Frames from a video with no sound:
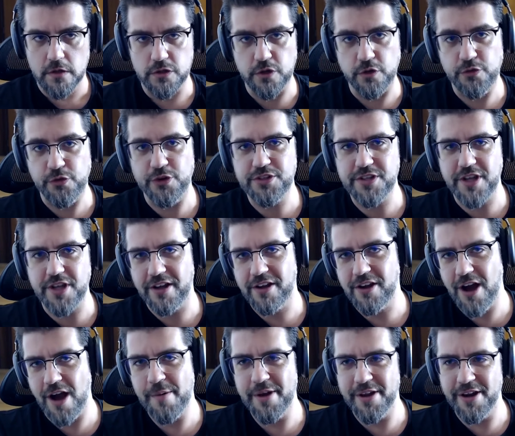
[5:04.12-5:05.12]
So first, I'll
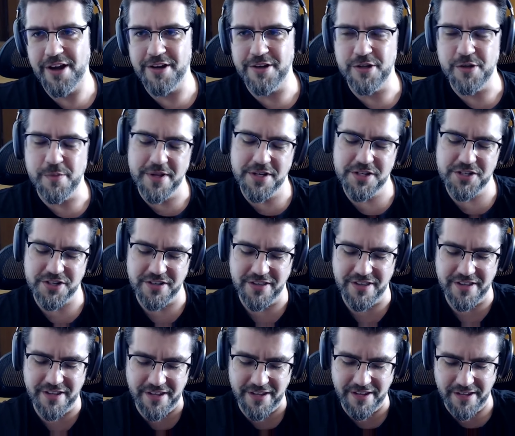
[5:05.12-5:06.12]
comment on you
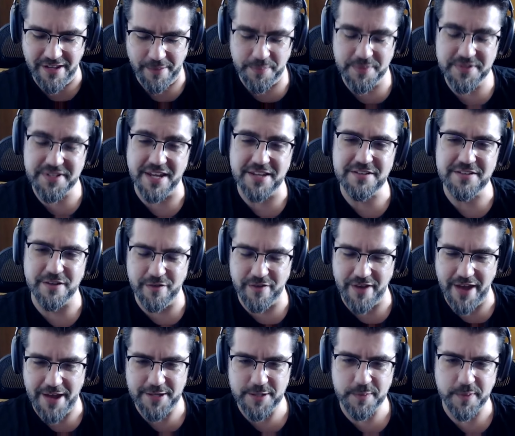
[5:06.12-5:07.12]
mentioned the
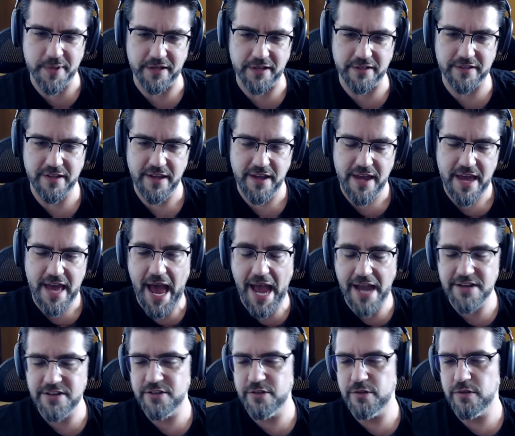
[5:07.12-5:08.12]
obsessive aspect.
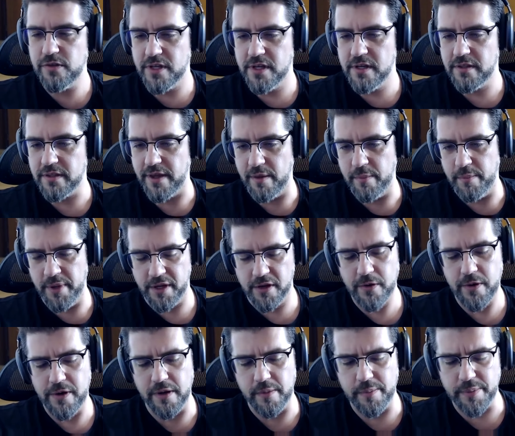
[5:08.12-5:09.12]
I do think that
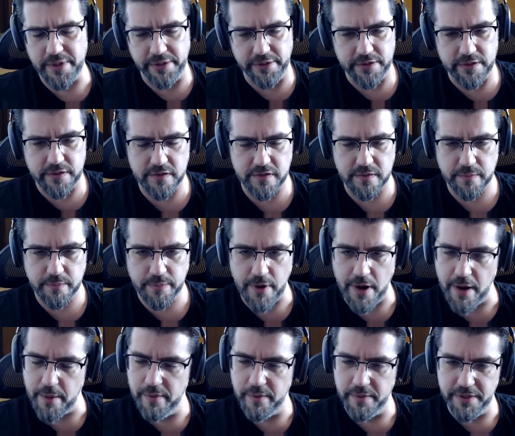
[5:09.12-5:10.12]
Bitcoin appeals
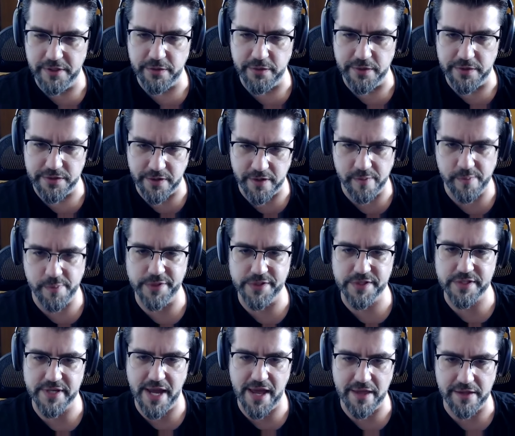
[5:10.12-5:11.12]
probably to a certain
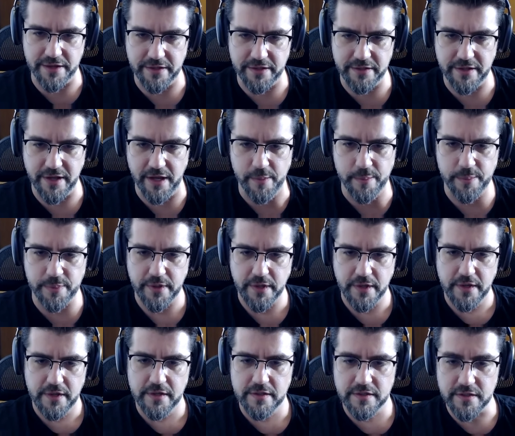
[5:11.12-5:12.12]
personality type,
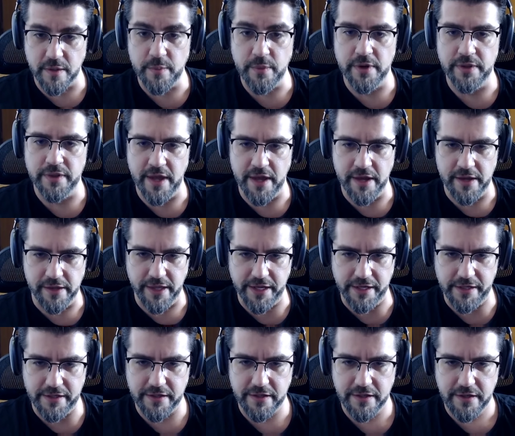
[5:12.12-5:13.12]
someone that
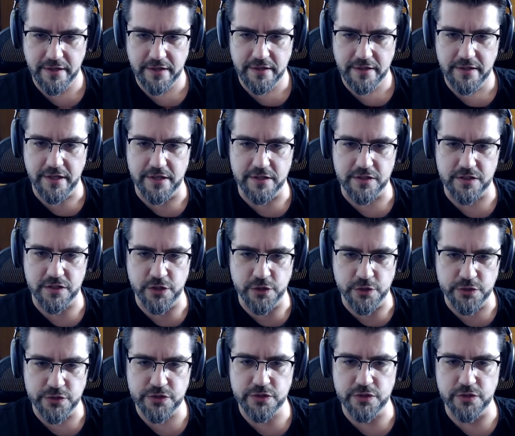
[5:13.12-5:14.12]
like is
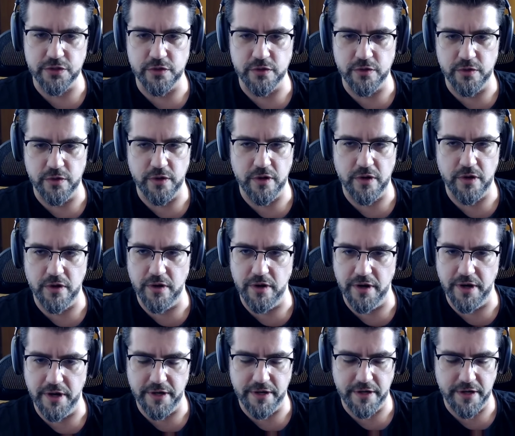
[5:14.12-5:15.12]
used to
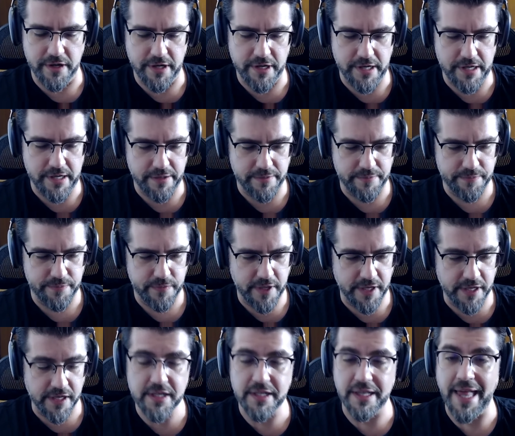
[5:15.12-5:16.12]
or uh,
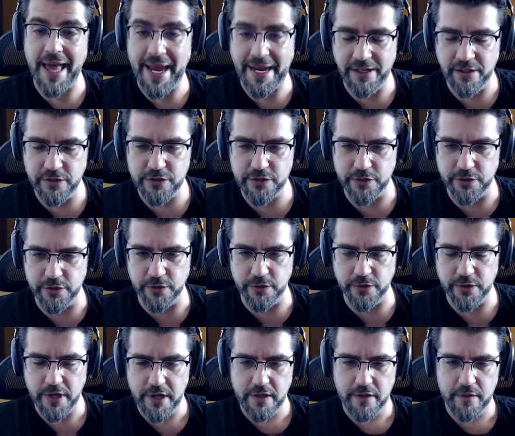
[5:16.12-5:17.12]
inclined
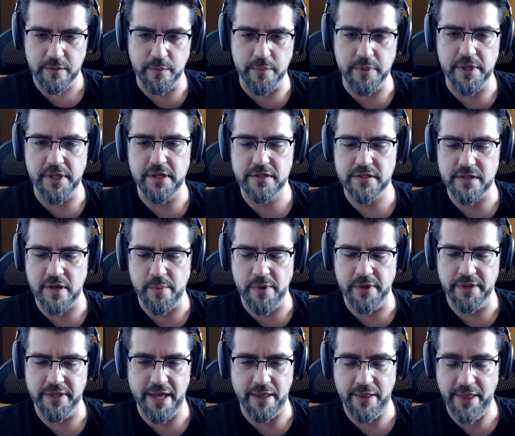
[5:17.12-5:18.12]
to be
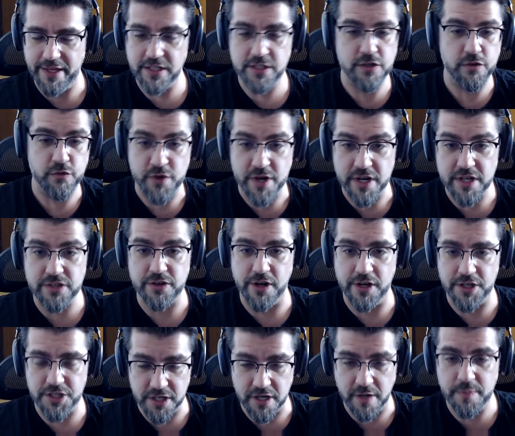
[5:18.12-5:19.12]
someone that likes to
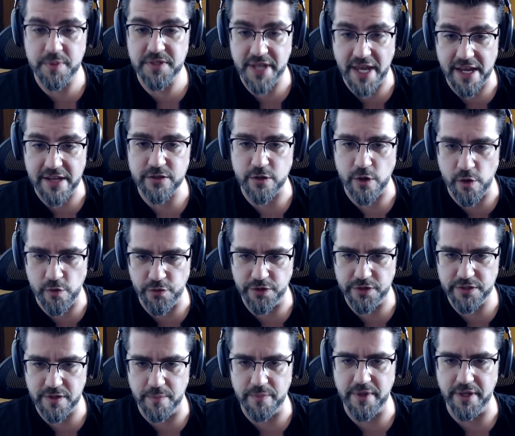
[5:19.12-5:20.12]
research and obsess
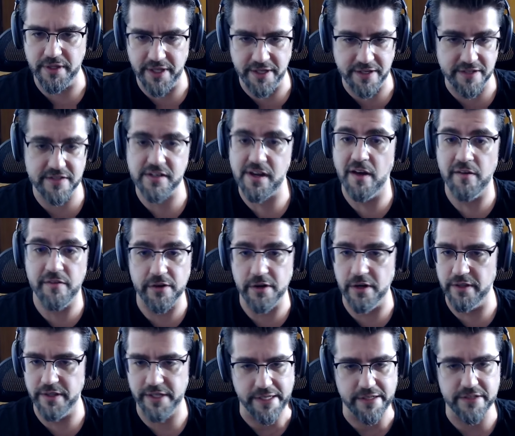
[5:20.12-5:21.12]
over something they
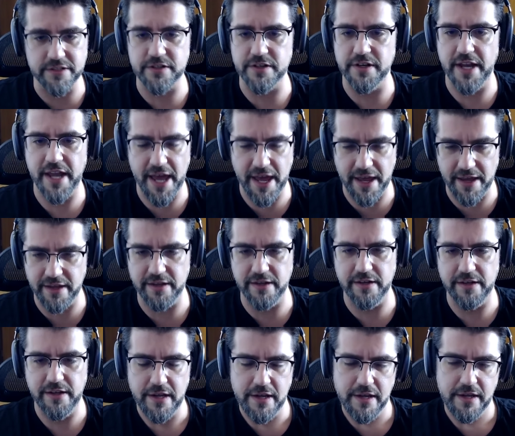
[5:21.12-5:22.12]
discover on the internet and
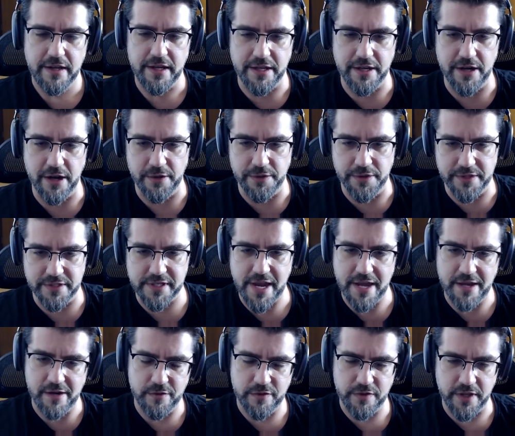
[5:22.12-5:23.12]
you know this
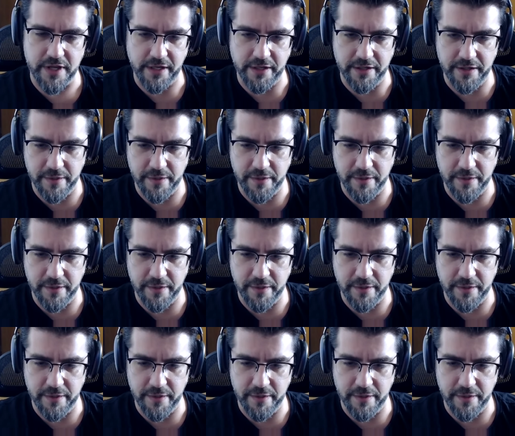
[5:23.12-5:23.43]
kind of thing.